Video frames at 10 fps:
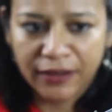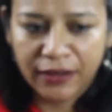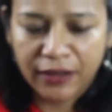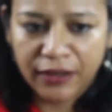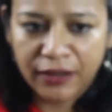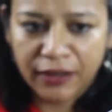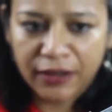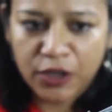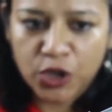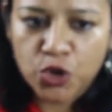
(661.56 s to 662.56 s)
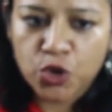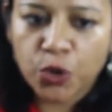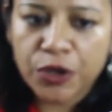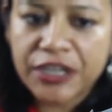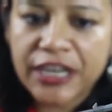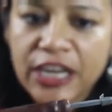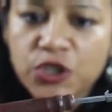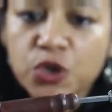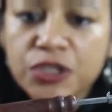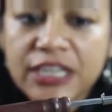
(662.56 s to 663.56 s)
called test tube
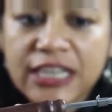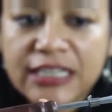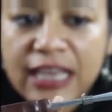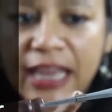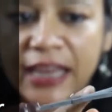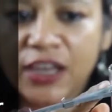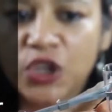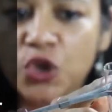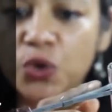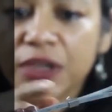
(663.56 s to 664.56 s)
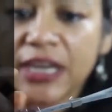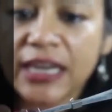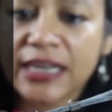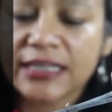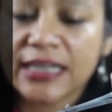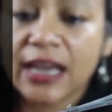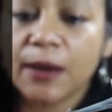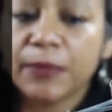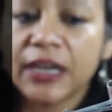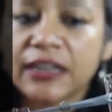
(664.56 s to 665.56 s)
holder.
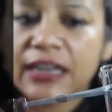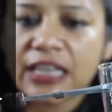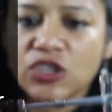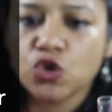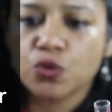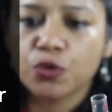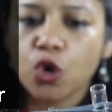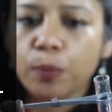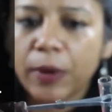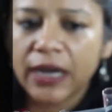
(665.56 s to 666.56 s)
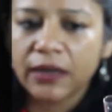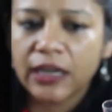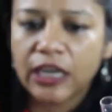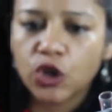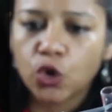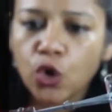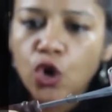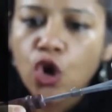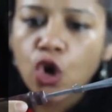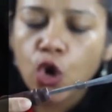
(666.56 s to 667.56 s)
Because it is used to hold a
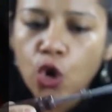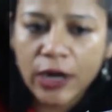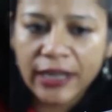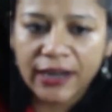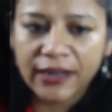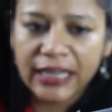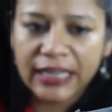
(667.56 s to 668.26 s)
test tube.